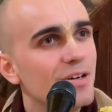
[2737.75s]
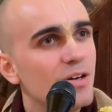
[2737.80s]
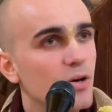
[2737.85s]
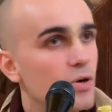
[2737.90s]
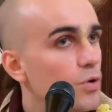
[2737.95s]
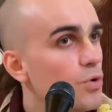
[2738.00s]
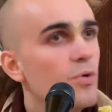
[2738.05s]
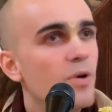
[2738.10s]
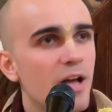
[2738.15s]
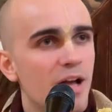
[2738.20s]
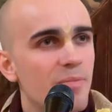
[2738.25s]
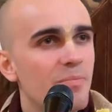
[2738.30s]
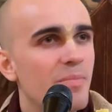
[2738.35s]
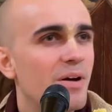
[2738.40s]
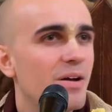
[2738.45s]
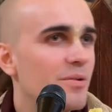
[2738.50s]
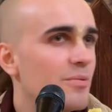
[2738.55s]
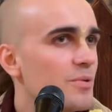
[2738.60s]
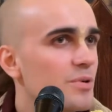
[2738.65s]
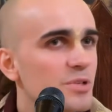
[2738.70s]
Who am
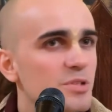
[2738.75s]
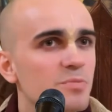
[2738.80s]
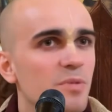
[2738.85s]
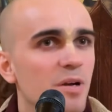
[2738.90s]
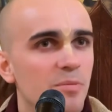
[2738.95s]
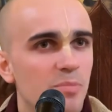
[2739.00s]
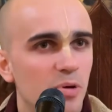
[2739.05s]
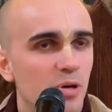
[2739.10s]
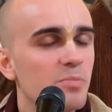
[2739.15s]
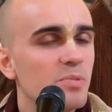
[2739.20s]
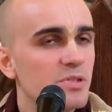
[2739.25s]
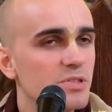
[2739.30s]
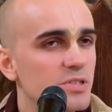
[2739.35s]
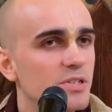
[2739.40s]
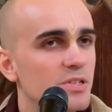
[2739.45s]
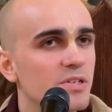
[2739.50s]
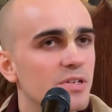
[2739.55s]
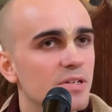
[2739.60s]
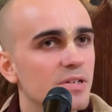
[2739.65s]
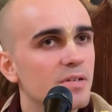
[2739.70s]
I? What is my purpose
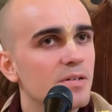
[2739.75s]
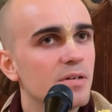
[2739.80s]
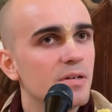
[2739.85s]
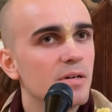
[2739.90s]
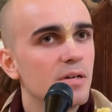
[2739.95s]
here?